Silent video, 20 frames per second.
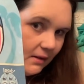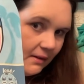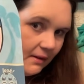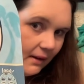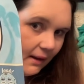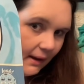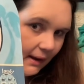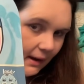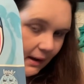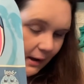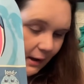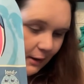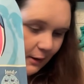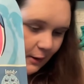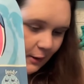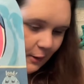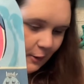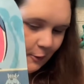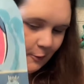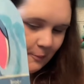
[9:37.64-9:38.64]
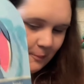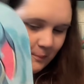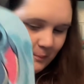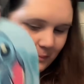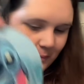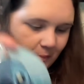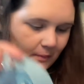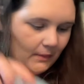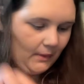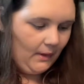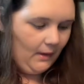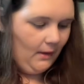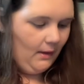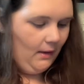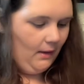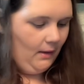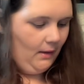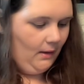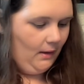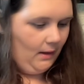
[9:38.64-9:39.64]
Like, hello.
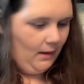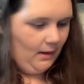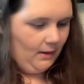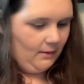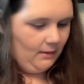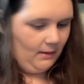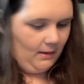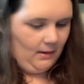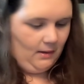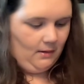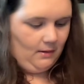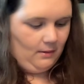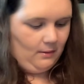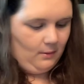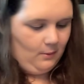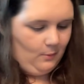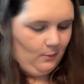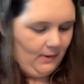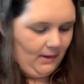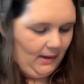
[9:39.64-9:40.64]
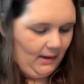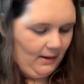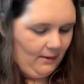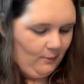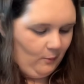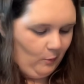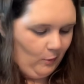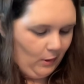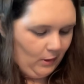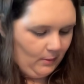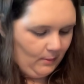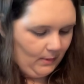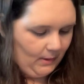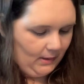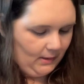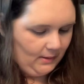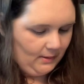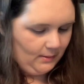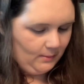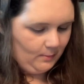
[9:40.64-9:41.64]
And then we have
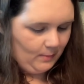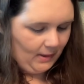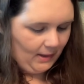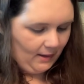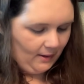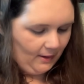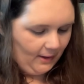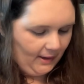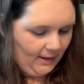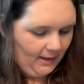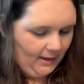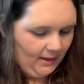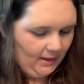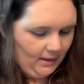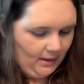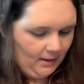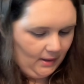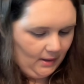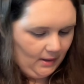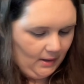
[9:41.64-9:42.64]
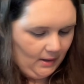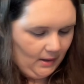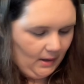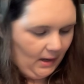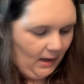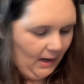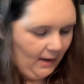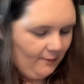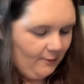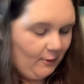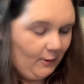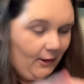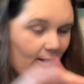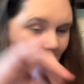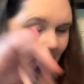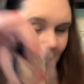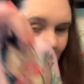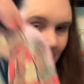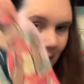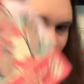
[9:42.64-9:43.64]
Watermelon Berry. I
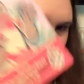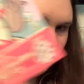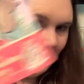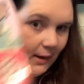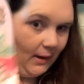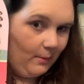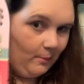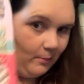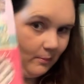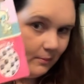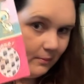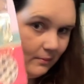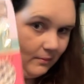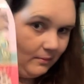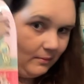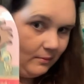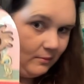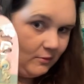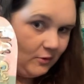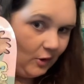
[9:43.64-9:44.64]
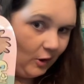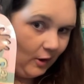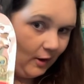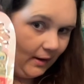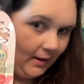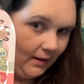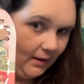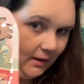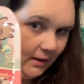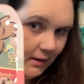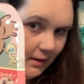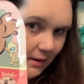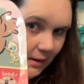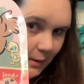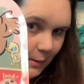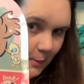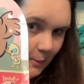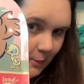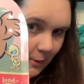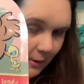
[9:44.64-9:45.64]
forget her name. I'm sorry.
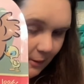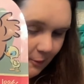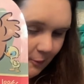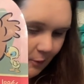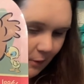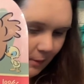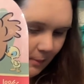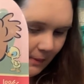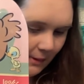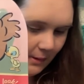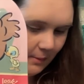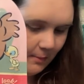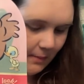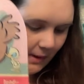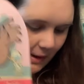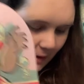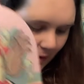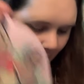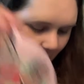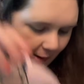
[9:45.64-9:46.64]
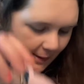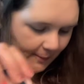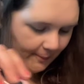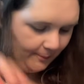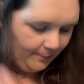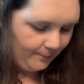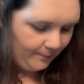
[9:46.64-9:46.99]
Watermelon Berry.